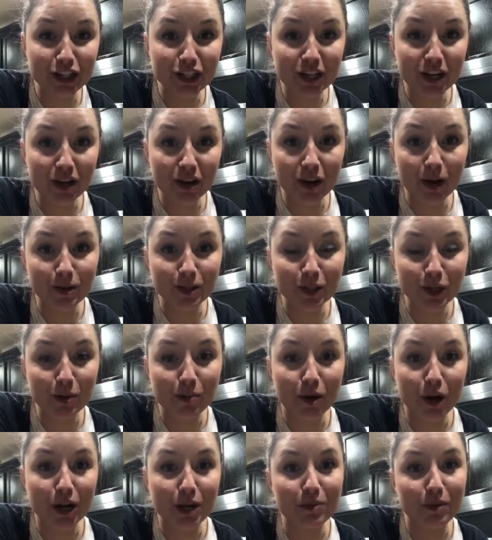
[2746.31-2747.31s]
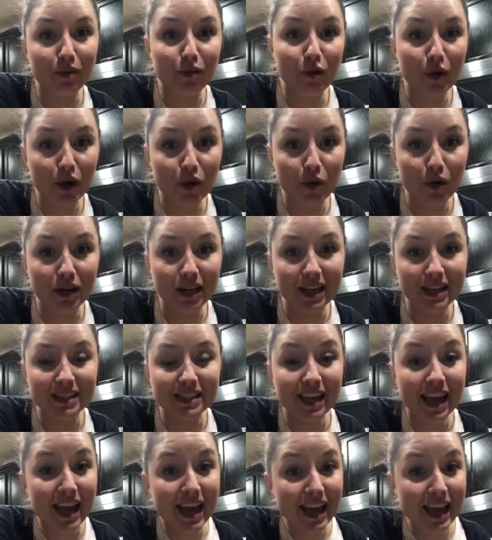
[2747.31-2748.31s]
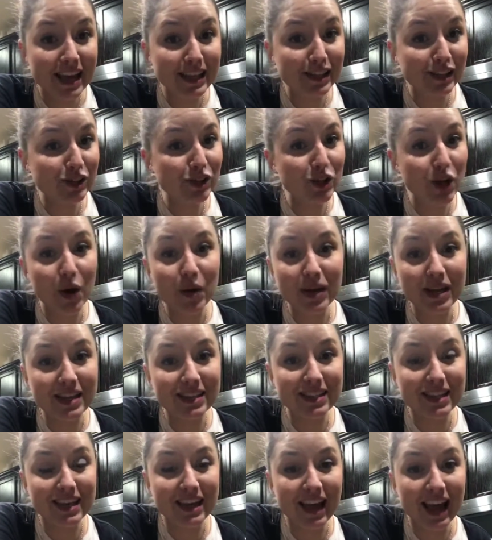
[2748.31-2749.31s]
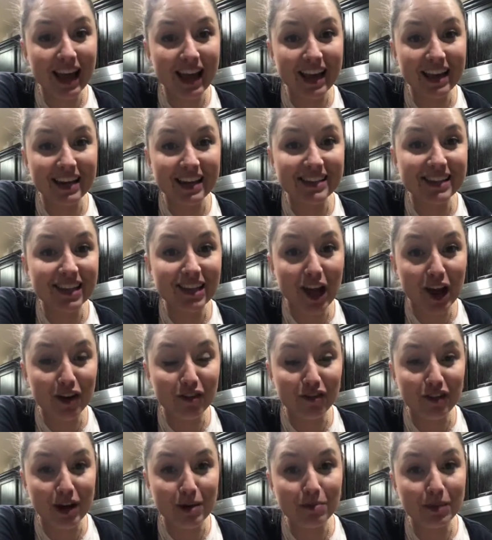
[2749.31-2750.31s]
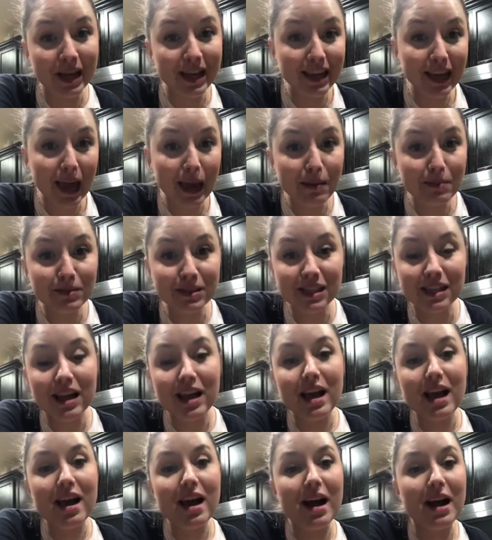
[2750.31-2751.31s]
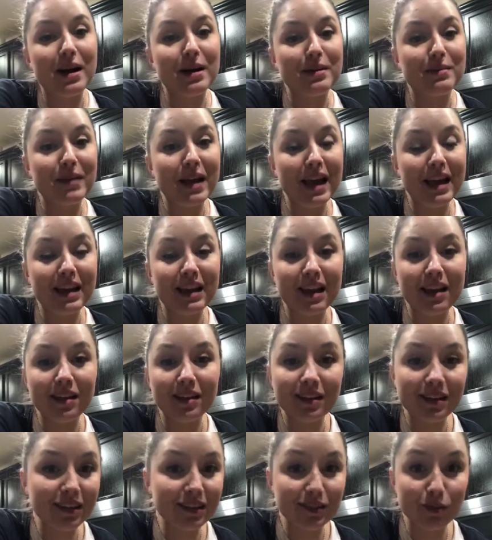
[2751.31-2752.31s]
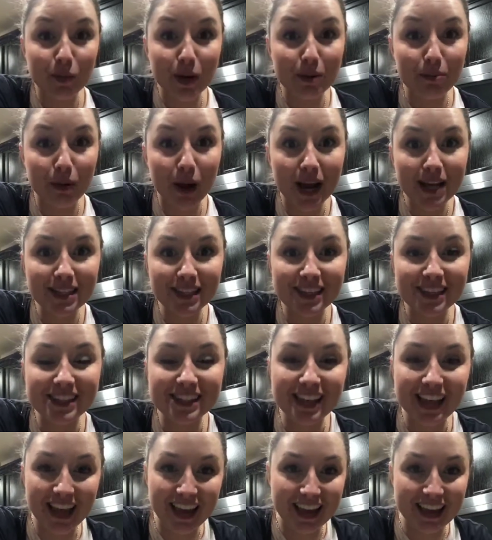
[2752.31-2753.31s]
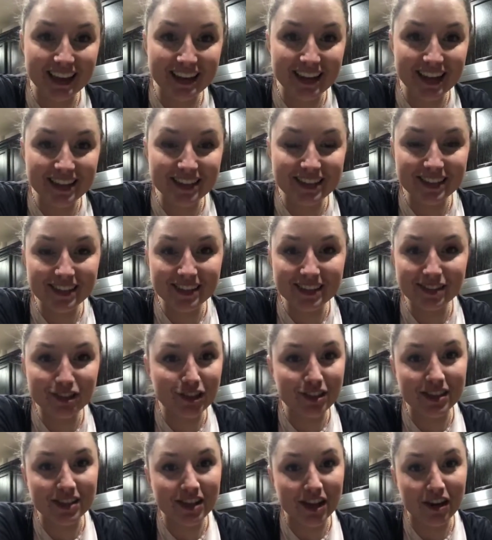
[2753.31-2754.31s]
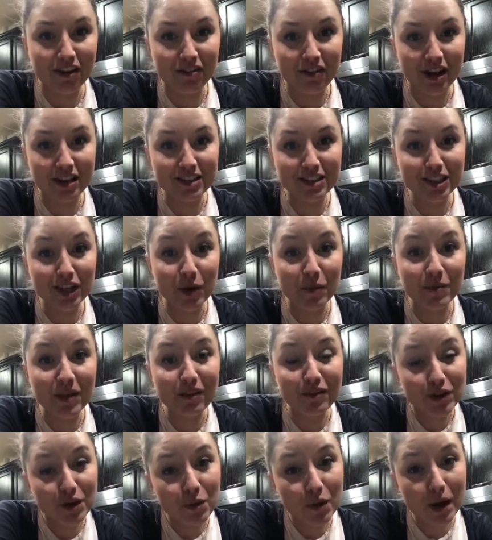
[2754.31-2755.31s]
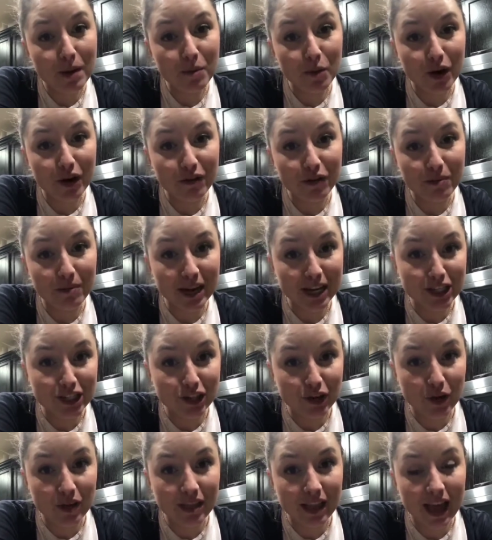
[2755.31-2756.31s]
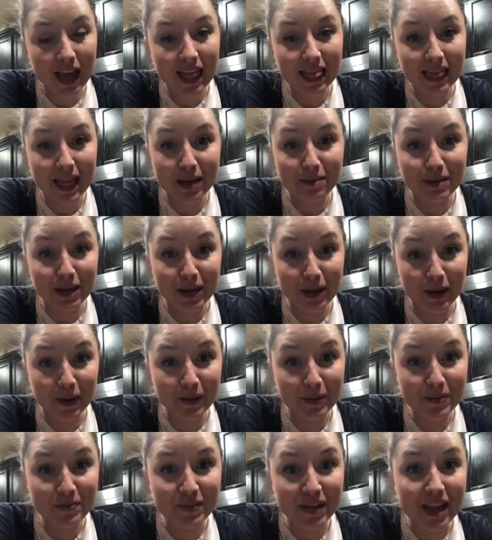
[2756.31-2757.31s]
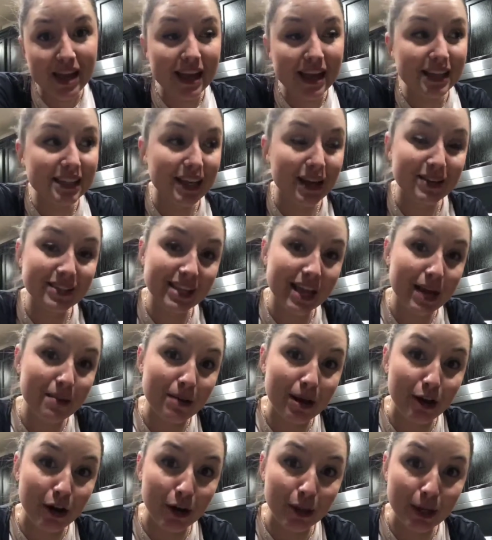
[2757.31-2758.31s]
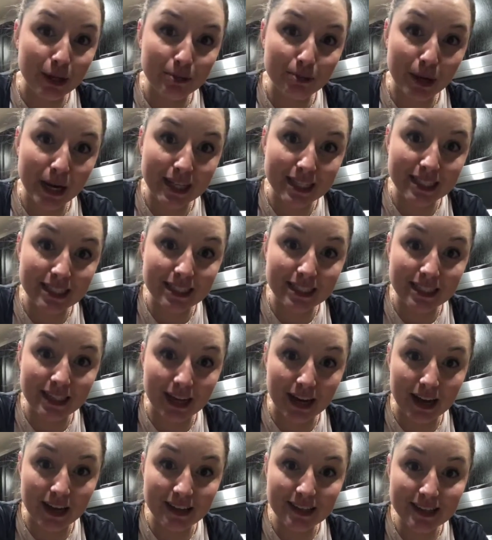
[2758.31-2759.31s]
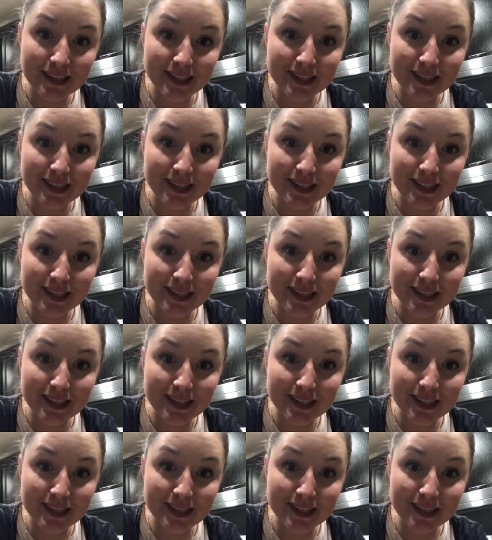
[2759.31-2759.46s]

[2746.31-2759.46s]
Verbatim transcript: She hosted a party before Courtney's. It's so easy and it's a lot of fun. Play games um, and win prizes and it's just a ton of fun. So if you want more information on that, let me know. Sounds like my garlic bread's done.